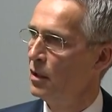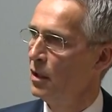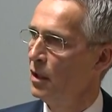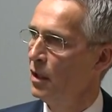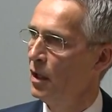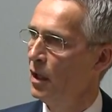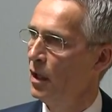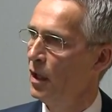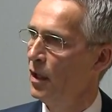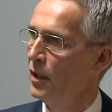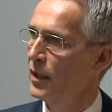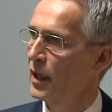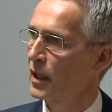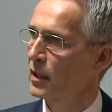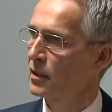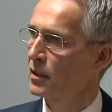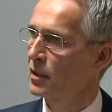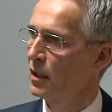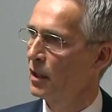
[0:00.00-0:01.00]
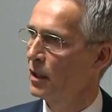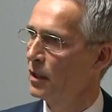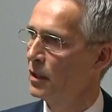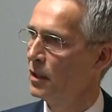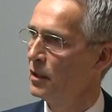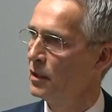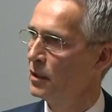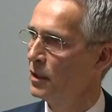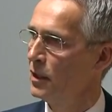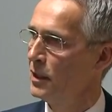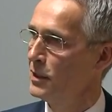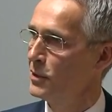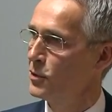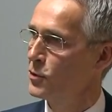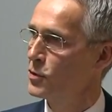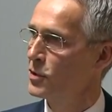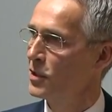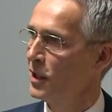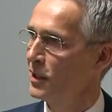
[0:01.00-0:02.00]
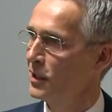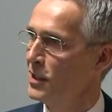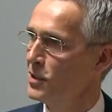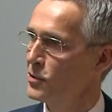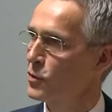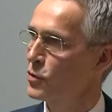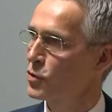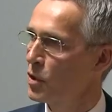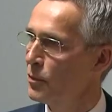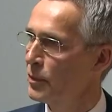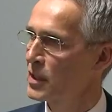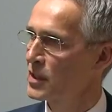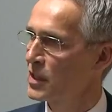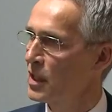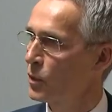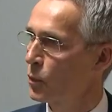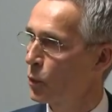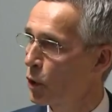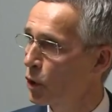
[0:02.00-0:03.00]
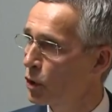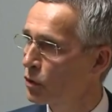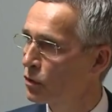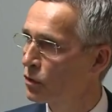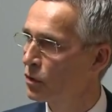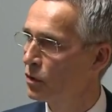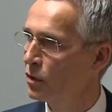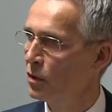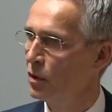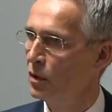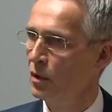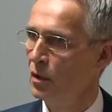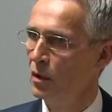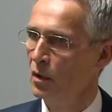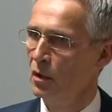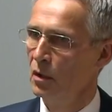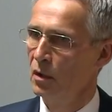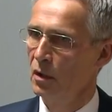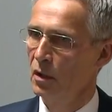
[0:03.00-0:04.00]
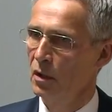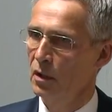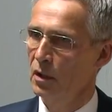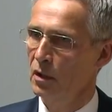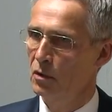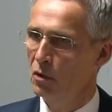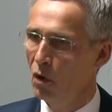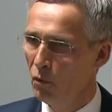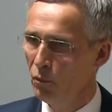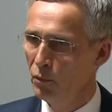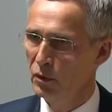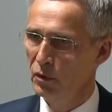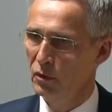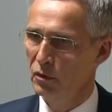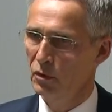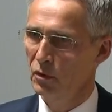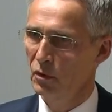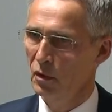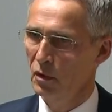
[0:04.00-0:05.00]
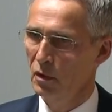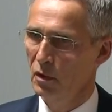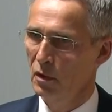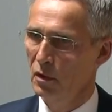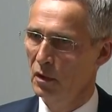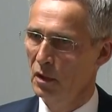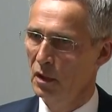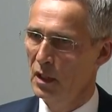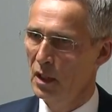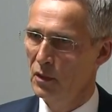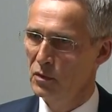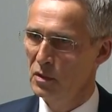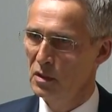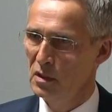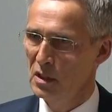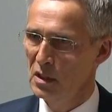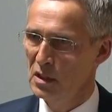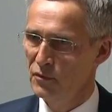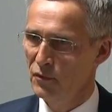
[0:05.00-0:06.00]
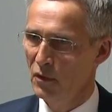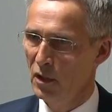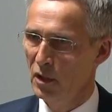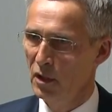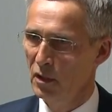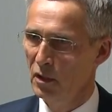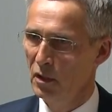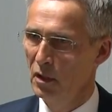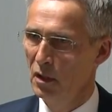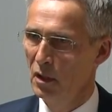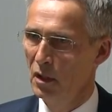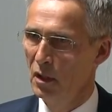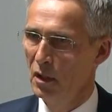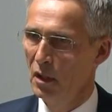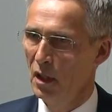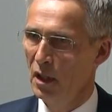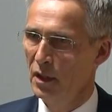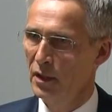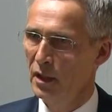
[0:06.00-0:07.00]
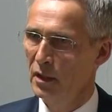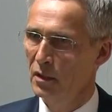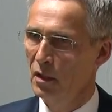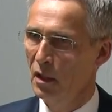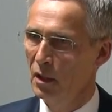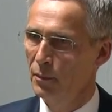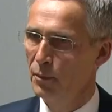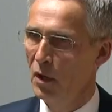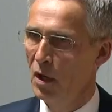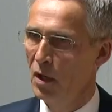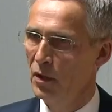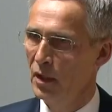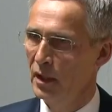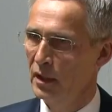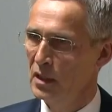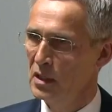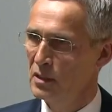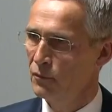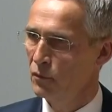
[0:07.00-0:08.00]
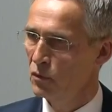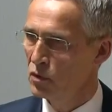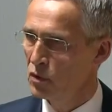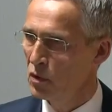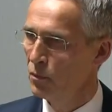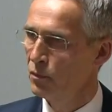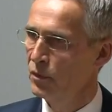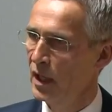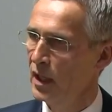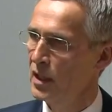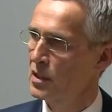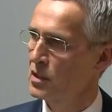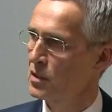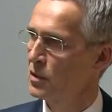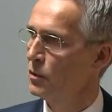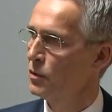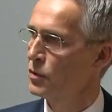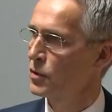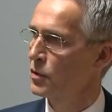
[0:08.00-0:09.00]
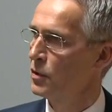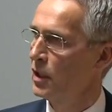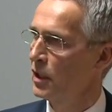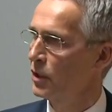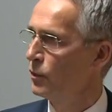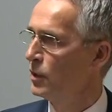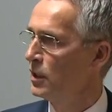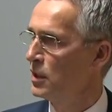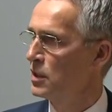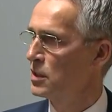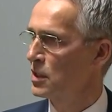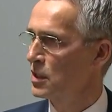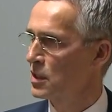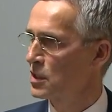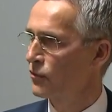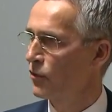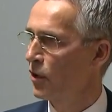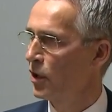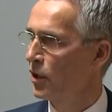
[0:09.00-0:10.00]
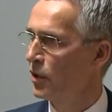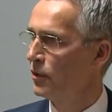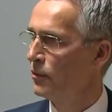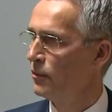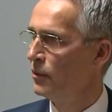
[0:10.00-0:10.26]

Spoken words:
that at least to some extent worked. The government announced a ceasefire, and then Taliban, at least for some days, also agreed the ceasefire.